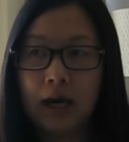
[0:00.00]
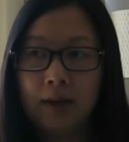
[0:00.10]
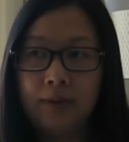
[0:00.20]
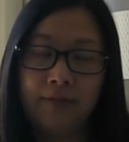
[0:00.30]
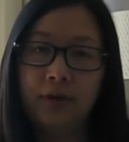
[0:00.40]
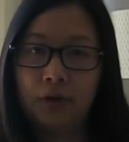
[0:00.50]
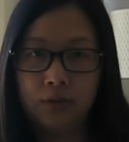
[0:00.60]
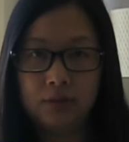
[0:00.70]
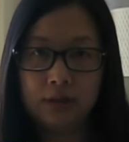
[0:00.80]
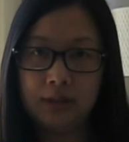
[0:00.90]
if you
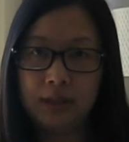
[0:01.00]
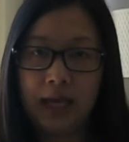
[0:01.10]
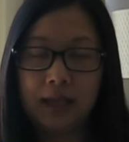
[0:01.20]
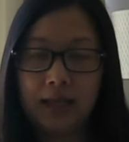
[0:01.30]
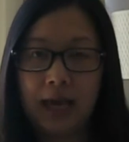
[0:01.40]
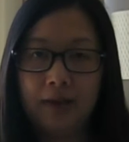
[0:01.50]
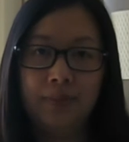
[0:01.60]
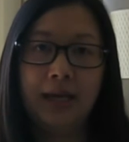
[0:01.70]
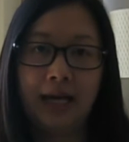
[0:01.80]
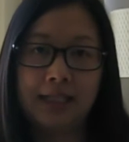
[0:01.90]
don't take the
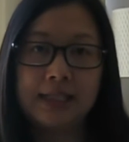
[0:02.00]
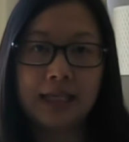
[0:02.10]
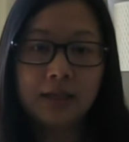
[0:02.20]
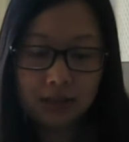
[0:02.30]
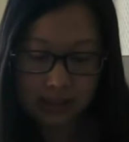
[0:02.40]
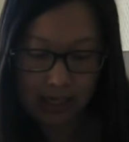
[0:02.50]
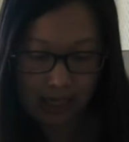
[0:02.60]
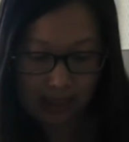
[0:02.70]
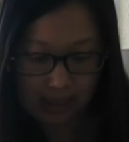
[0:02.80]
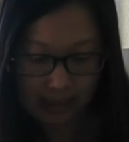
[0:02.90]
NPI silks,
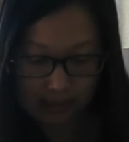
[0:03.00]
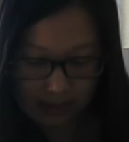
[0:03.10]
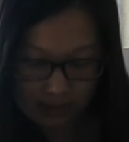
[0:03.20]
and I think